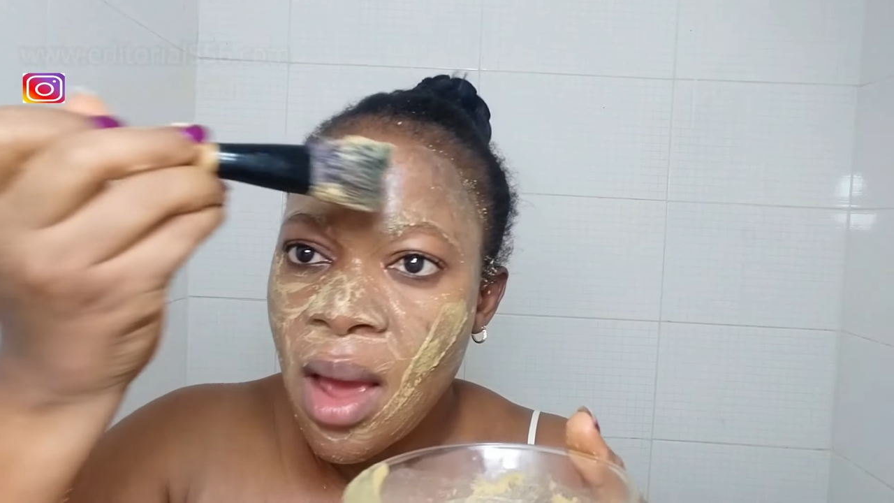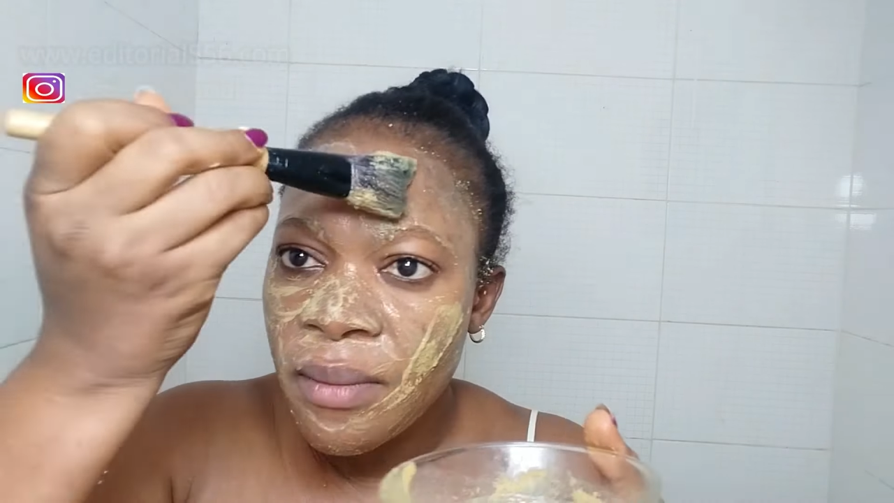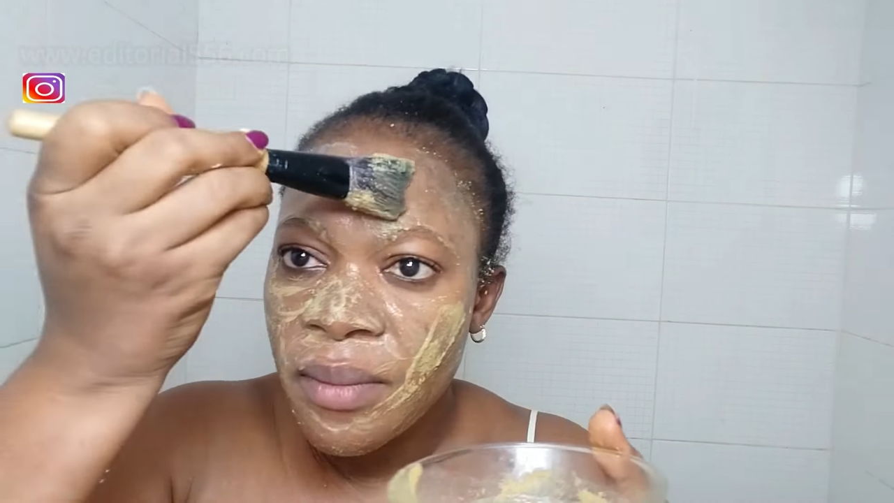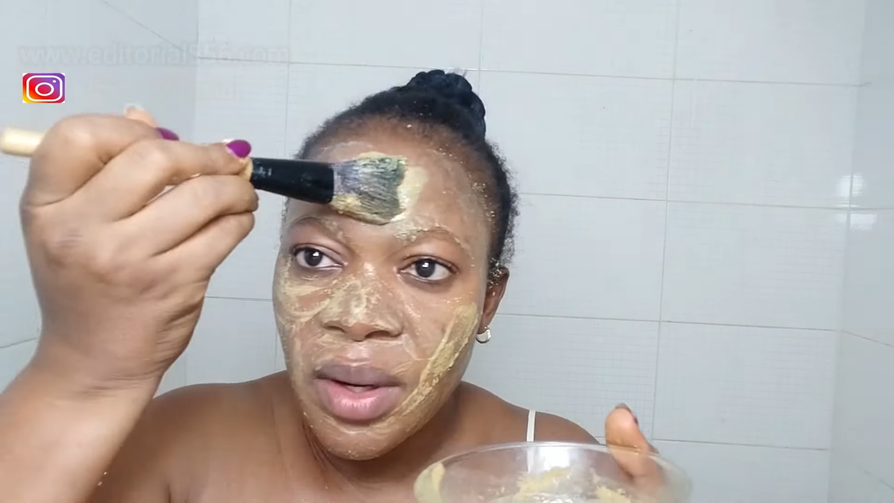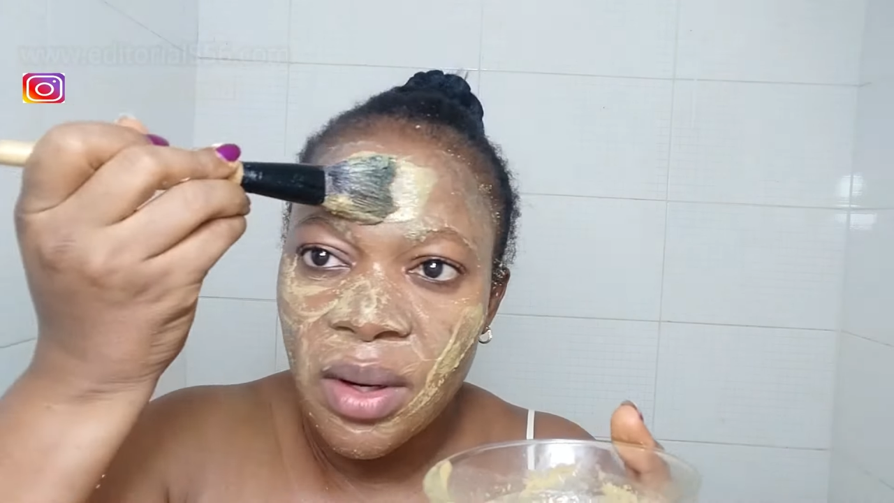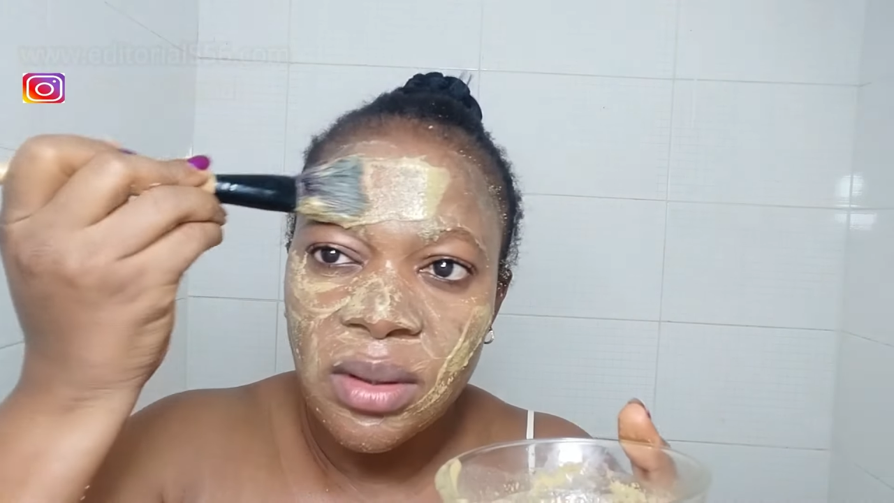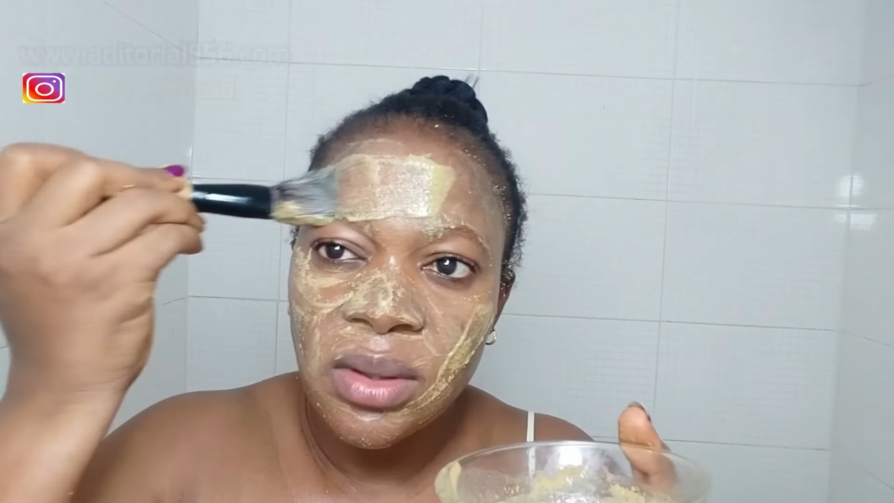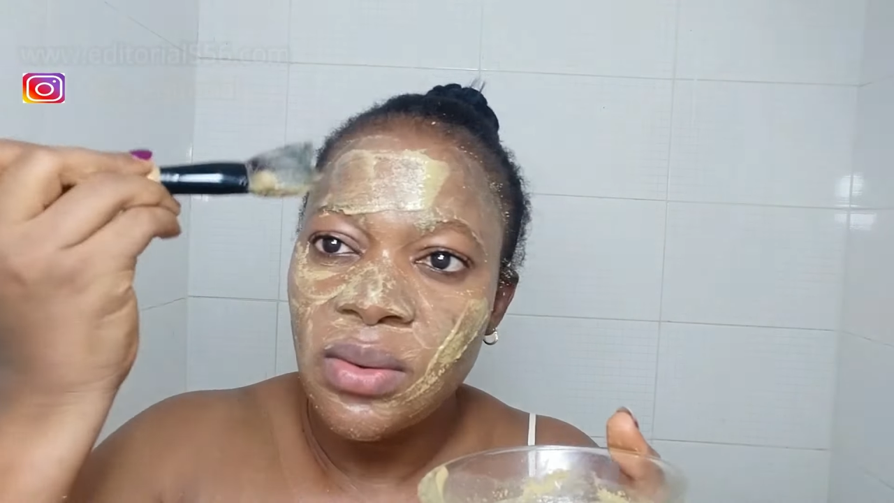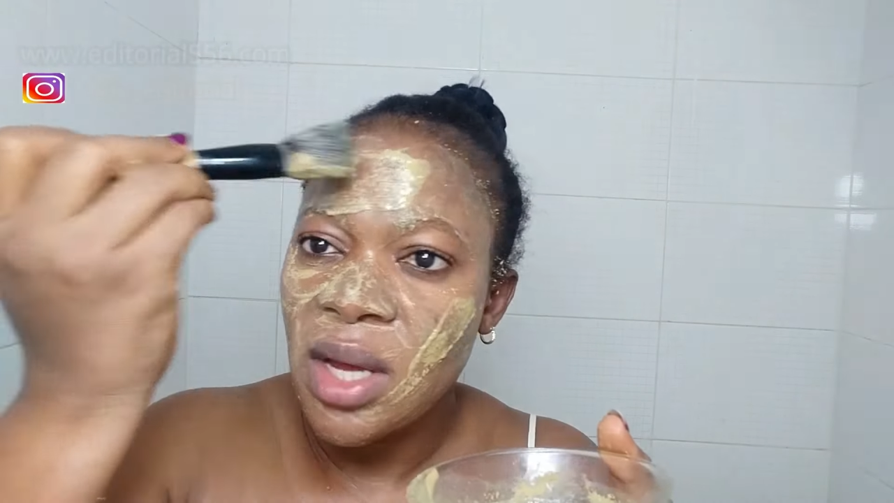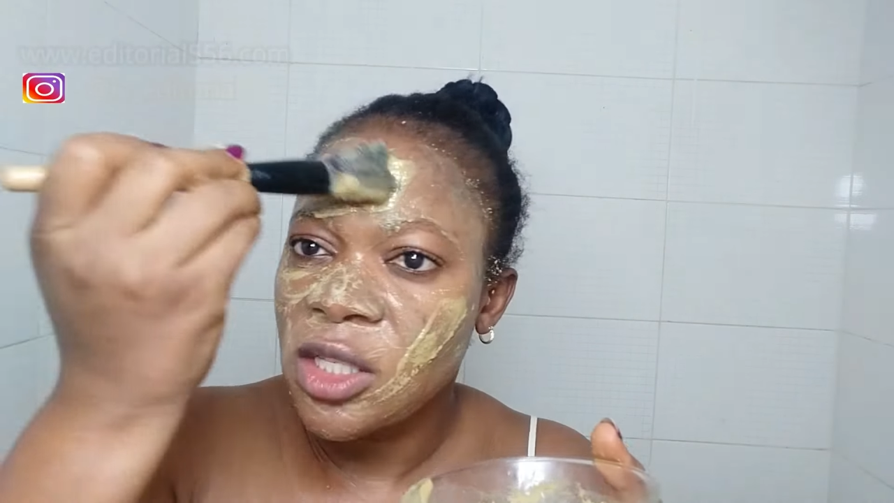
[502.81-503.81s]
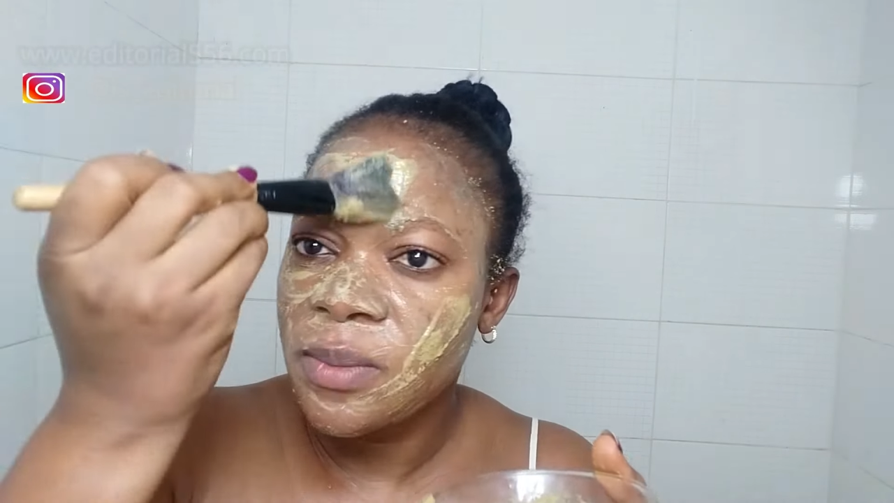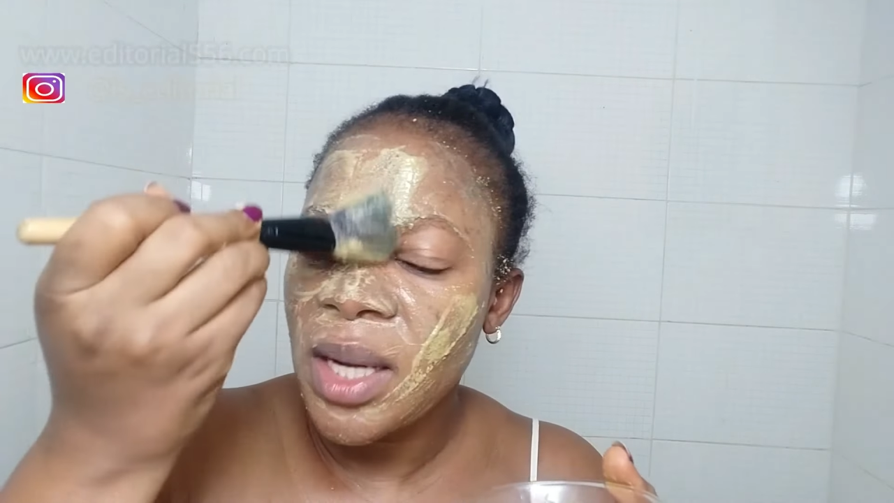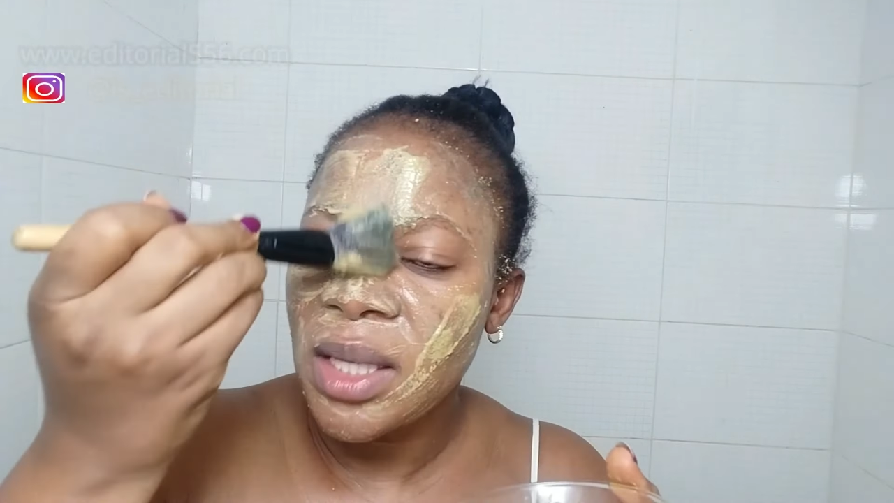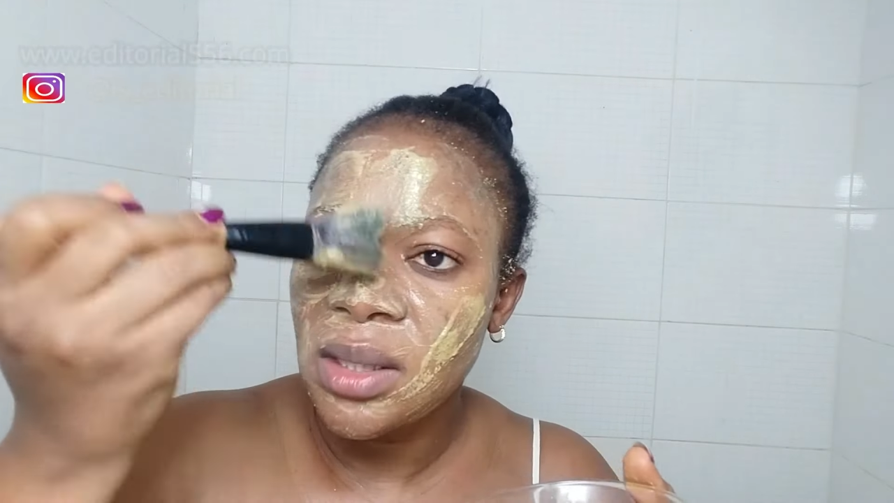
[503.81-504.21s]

because you expect